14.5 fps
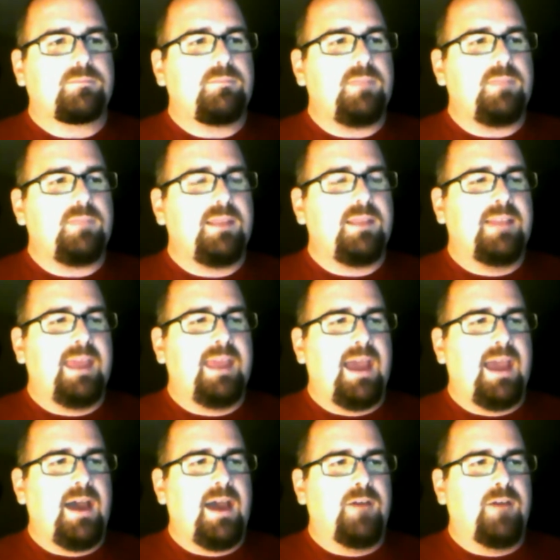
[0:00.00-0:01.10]
they
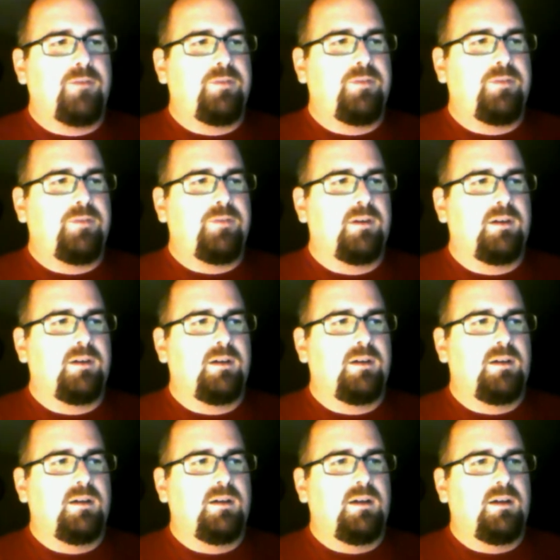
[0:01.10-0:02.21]
have
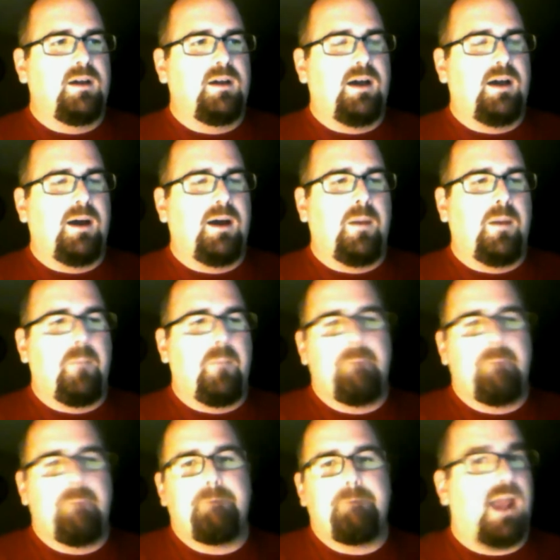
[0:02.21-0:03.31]
um,
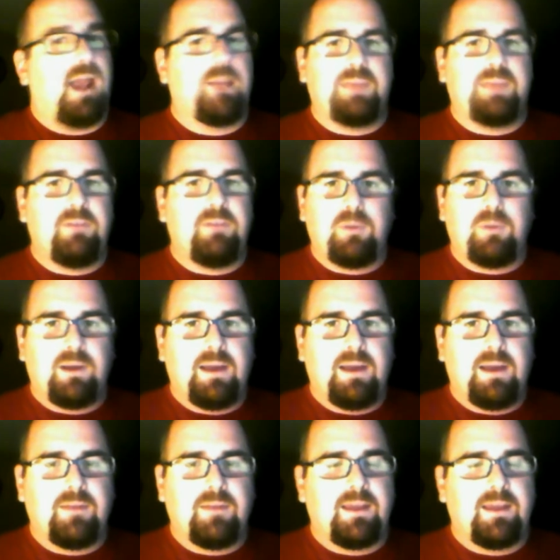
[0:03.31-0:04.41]
backups everywhere now.
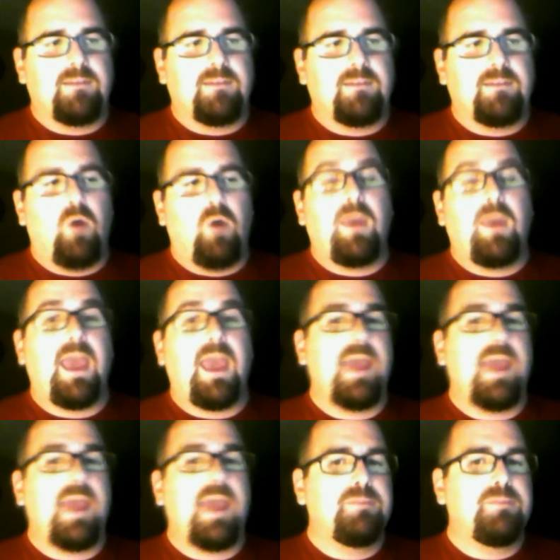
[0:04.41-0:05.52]
They got an
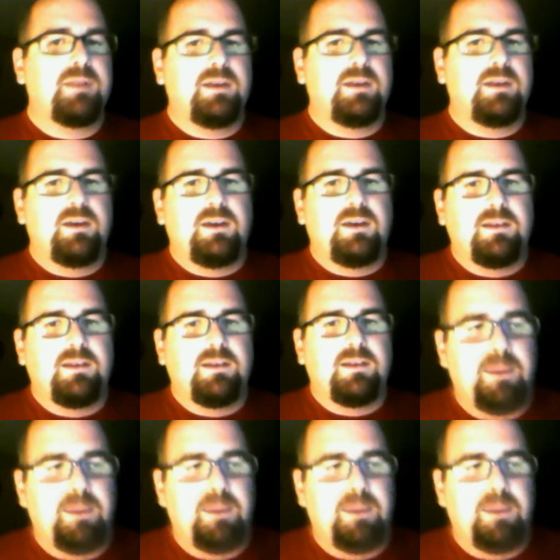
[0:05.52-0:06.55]
okay depth at